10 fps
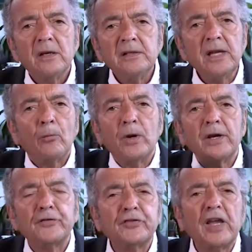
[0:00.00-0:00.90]
Yeah, we're going
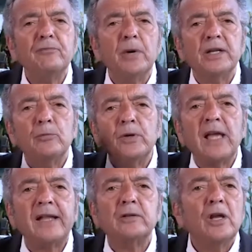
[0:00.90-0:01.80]
to save money. We
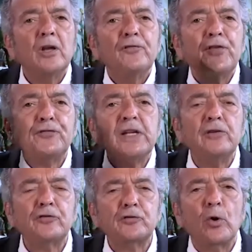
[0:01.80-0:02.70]
had 15
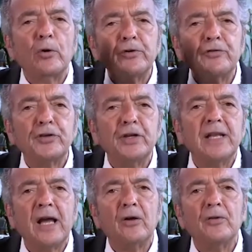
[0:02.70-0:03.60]
stories here
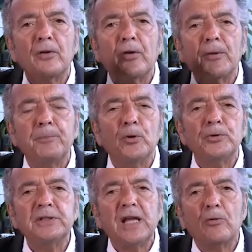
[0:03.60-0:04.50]
now of the
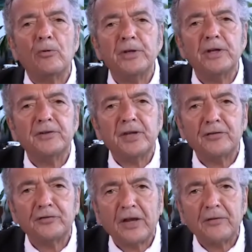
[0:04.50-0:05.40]
building. Now we're only going to take
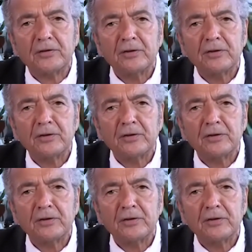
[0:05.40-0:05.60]
7.